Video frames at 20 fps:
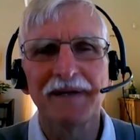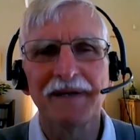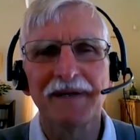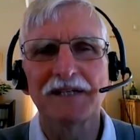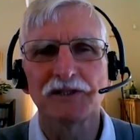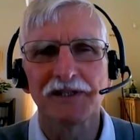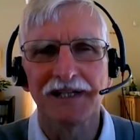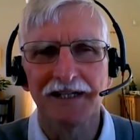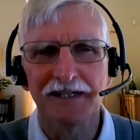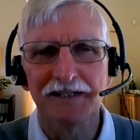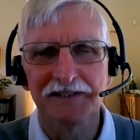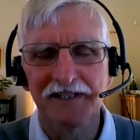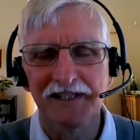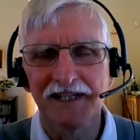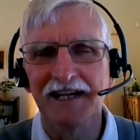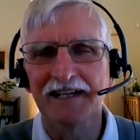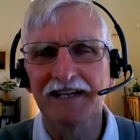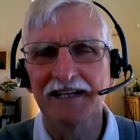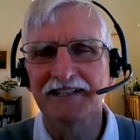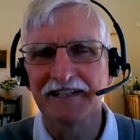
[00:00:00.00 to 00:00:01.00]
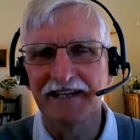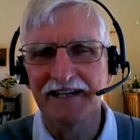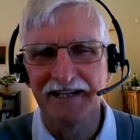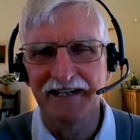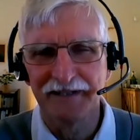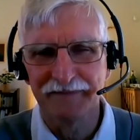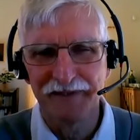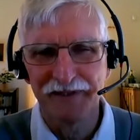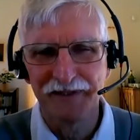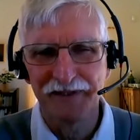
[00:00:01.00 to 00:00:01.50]
imagine how delighted I
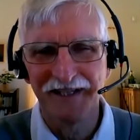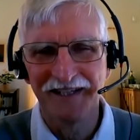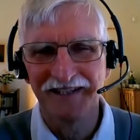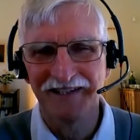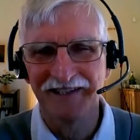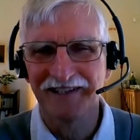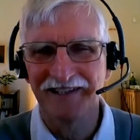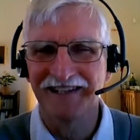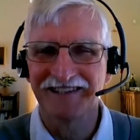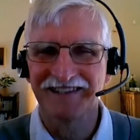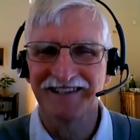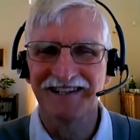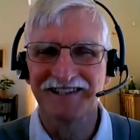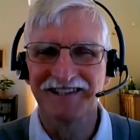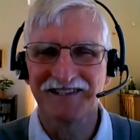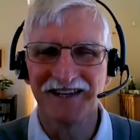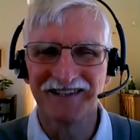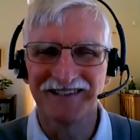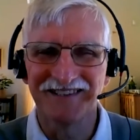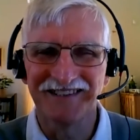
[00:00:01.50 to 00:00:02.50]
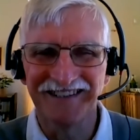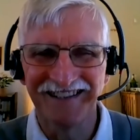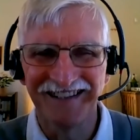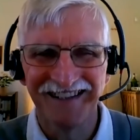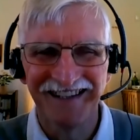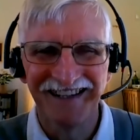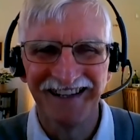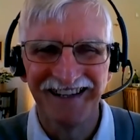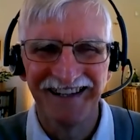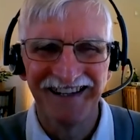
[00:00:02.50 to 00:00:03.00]
am to hear that. That's
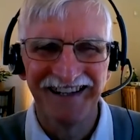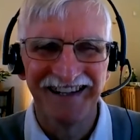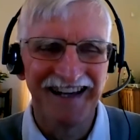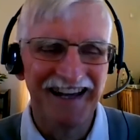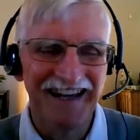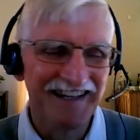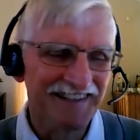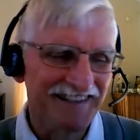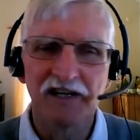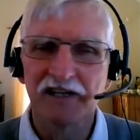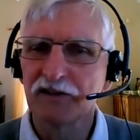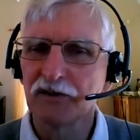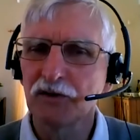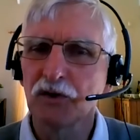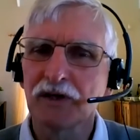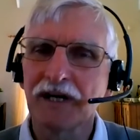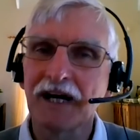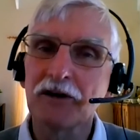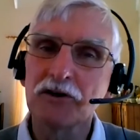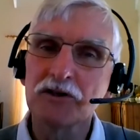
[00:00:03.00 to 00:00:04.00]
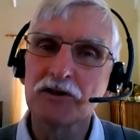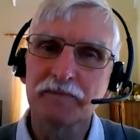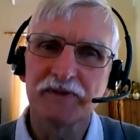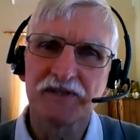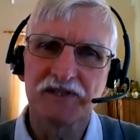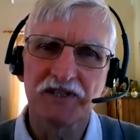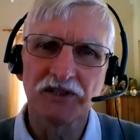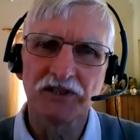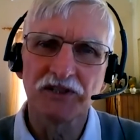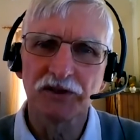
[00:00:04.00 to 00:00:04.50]
And your current
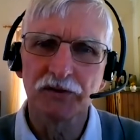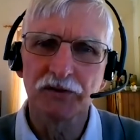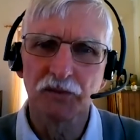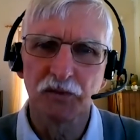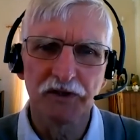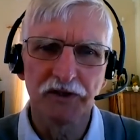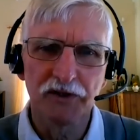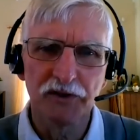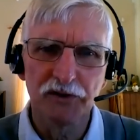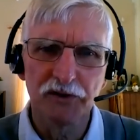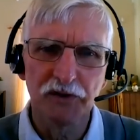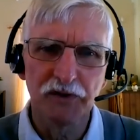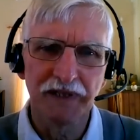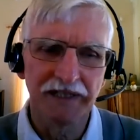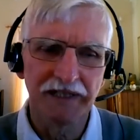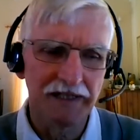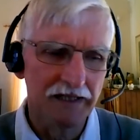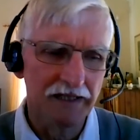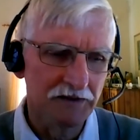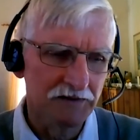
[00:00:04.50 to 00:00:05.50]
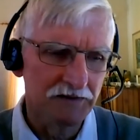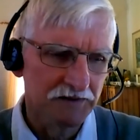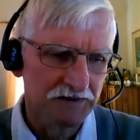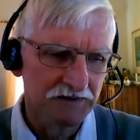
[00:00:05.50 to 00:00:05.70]
position, what are you doing now?